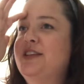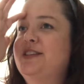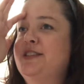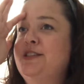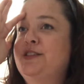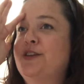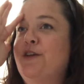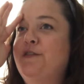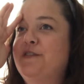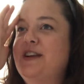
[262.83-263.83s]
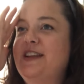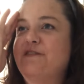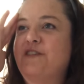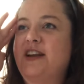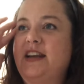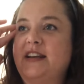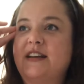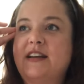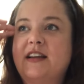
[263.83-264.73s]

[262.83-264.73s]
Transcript: this is so freaking funny.